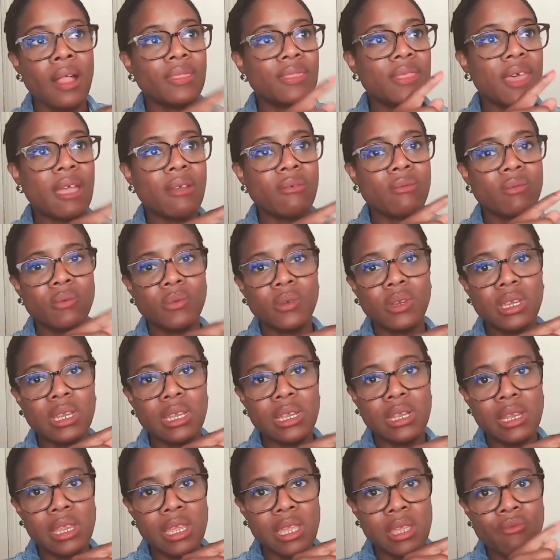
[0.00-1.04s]
that
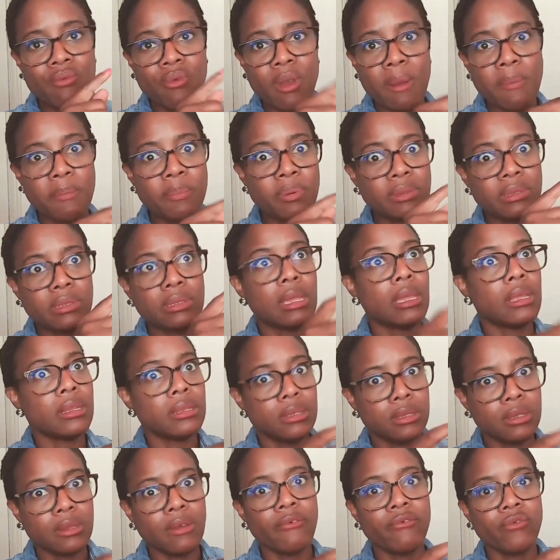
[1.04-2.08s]
really
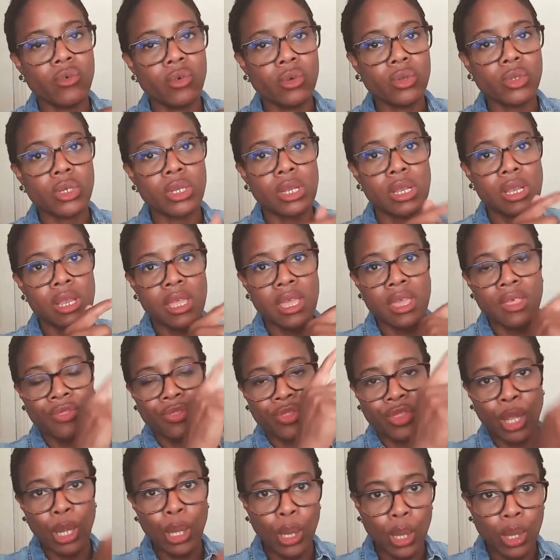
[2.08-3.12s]
represent, unfortunately,
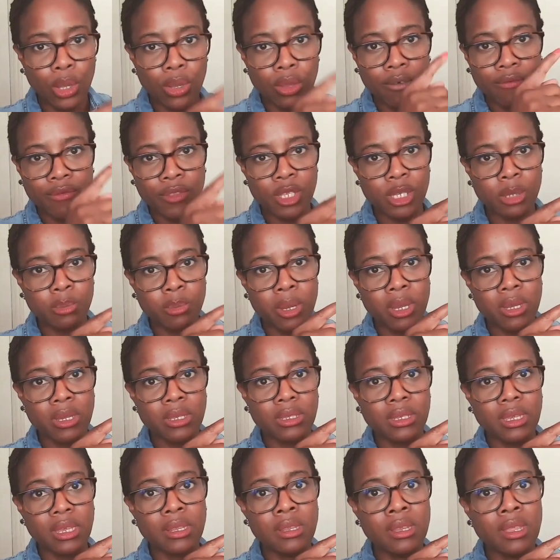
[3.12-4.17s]
the look of this
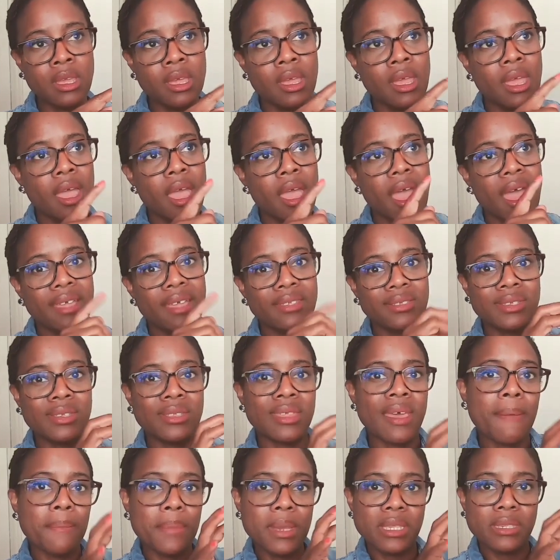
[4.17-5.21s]
person, and so
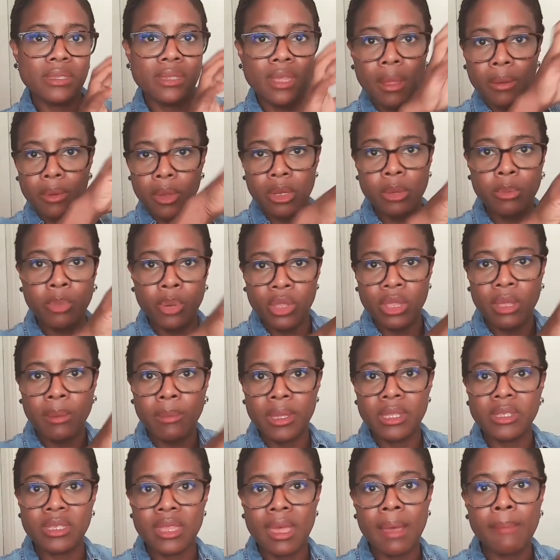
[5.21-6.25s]
that means that I'm going to put them
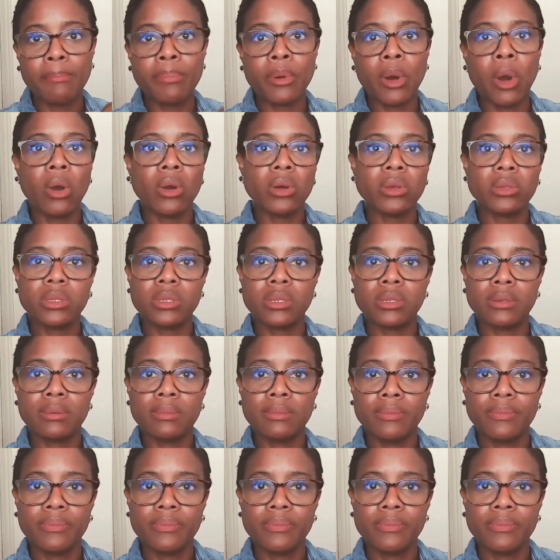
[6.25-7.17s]
into that box.